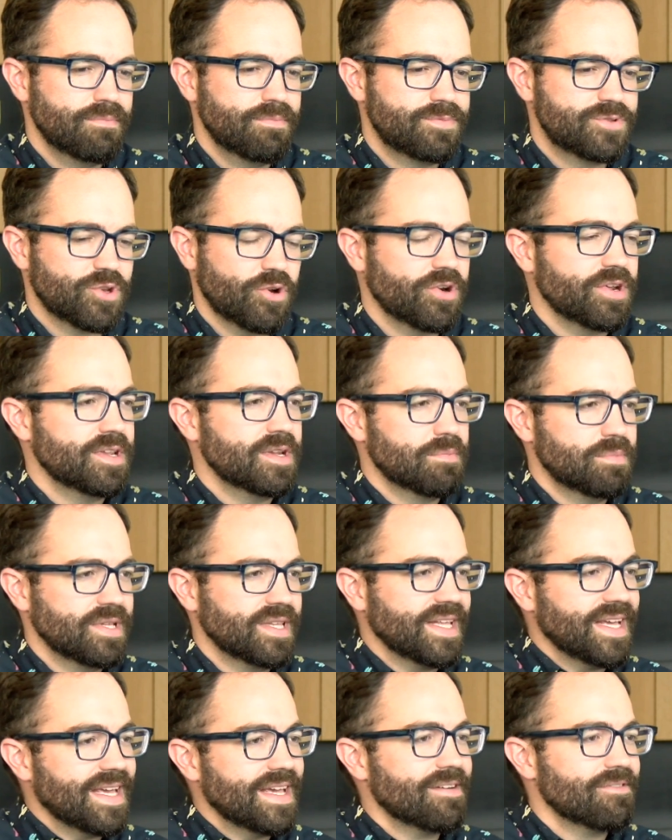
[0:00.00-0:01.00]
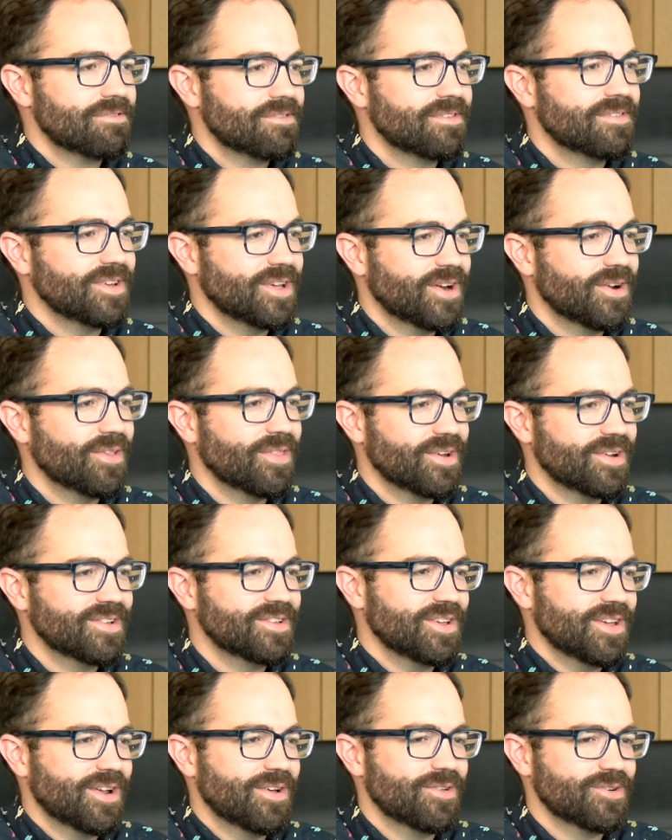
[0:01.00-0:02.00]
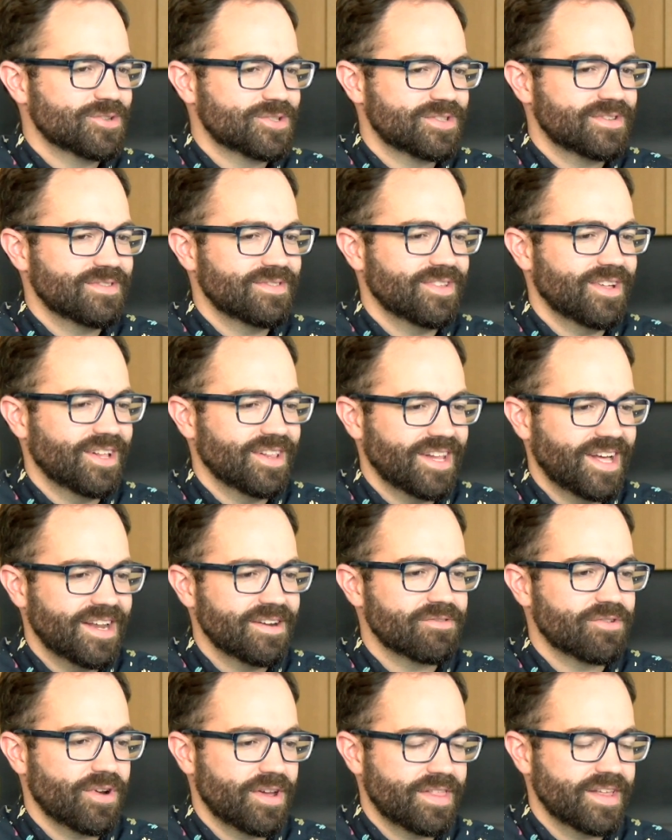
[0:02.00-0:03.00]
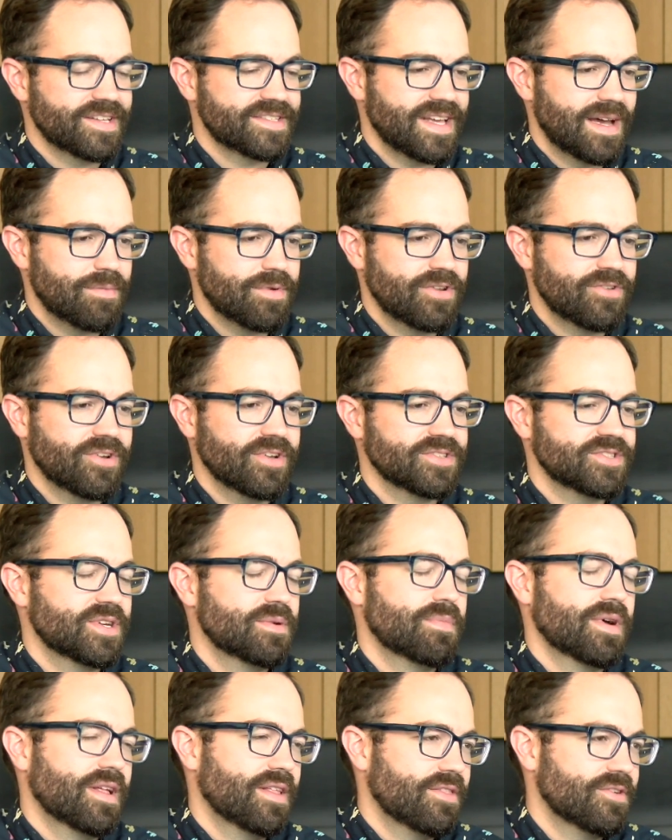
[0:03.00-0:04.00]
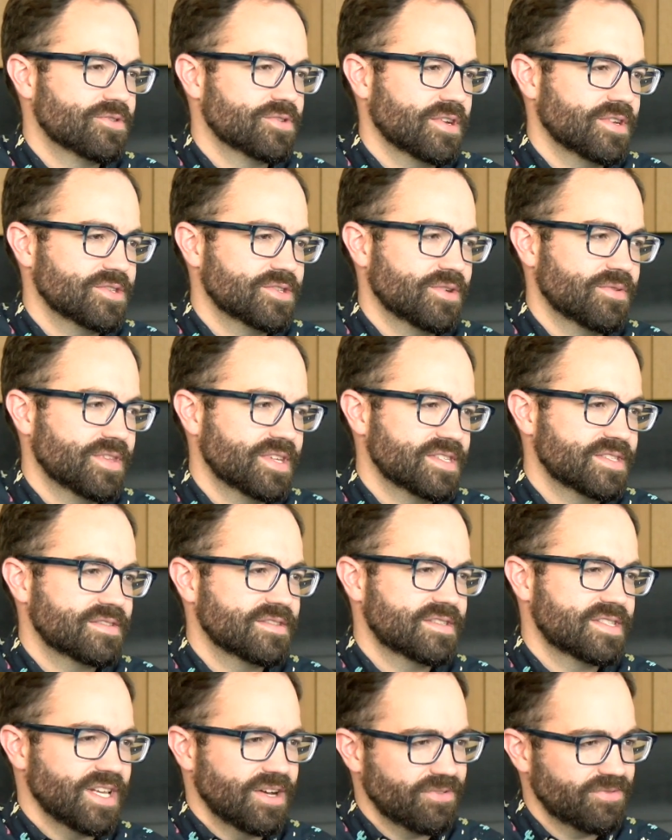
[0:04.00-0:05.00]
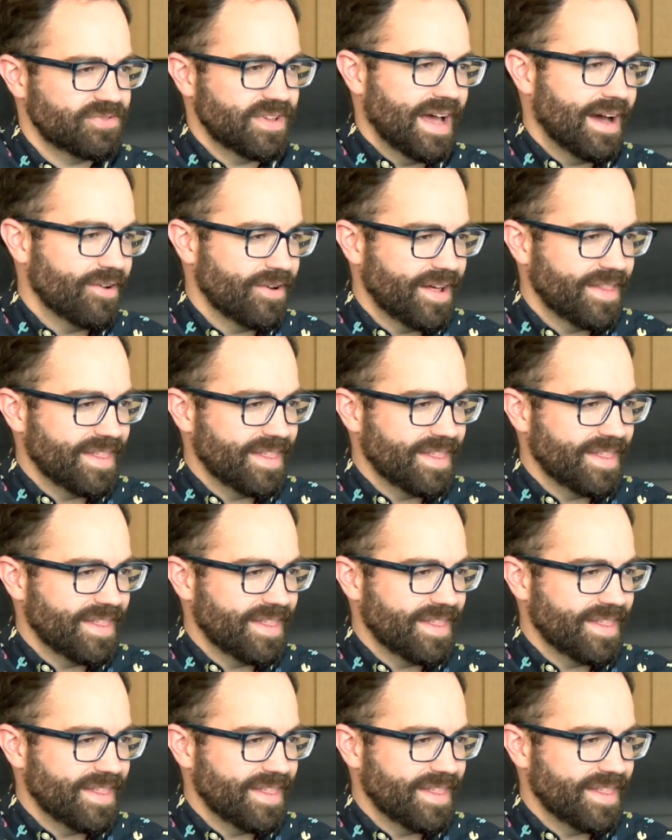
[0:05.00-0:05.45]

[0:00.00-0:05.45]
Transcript: starting to believe, you know, there's a lot of great things happening in Tulsa, but there's also this self-doubt,